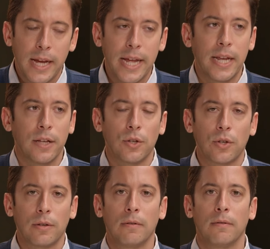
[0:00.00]
it
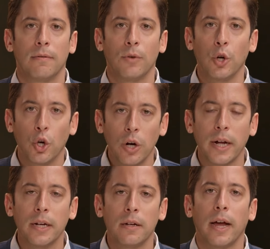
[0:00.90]
is
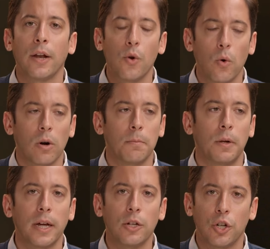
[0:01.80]
good and
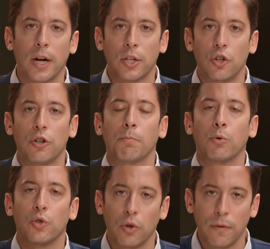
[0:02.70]
normal and just to
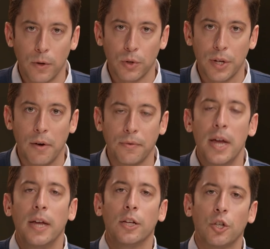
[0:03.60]
preserve yourself.
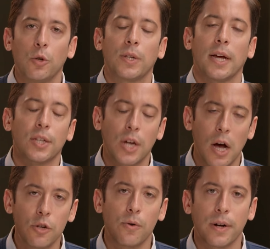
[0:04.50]
Suicide is
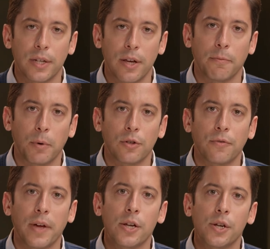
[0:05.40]
contrary to self
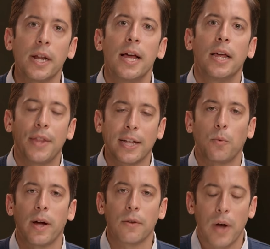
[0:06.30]
preservation. That's
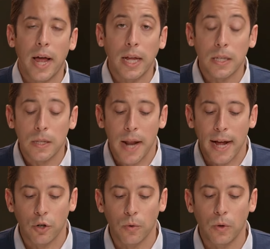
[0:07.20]
why it violates the
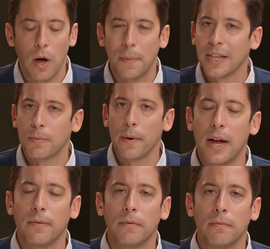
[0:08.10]
natural law. But that's
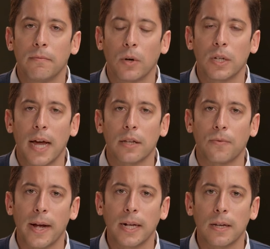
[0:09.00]
not very
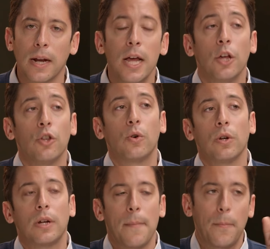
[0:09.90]
satisfying, is it? You
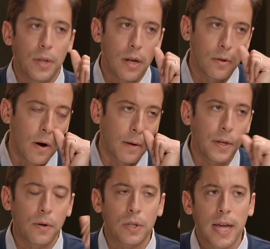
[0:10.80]
could come up with another
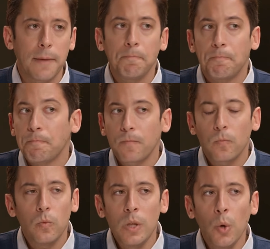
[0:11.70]
argument. You could say,
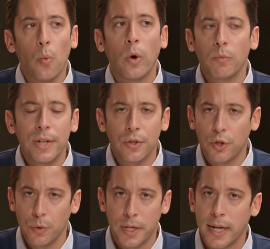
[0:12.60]
one reason
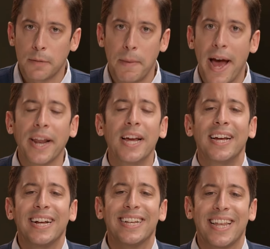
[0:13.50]
suicide is bad
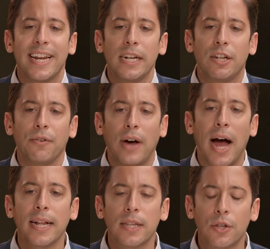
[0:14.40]
is that it
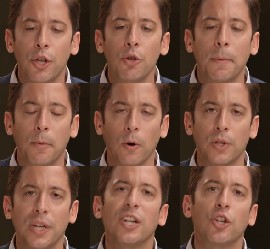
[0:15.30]
divides the human
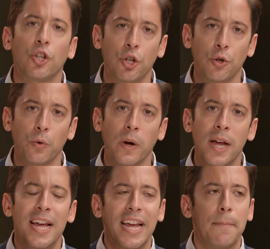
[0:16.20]
person into two.
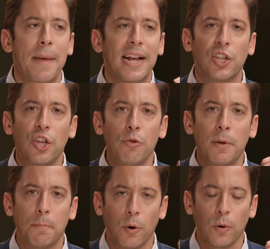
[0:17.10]
It makes the
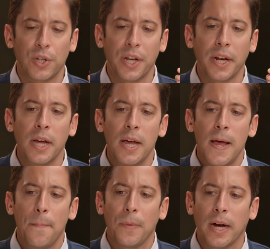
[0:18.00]
human person
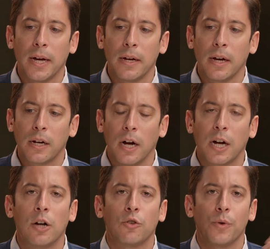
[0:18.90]
uh, a, a,
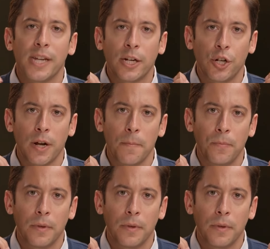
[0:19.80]
contradiction.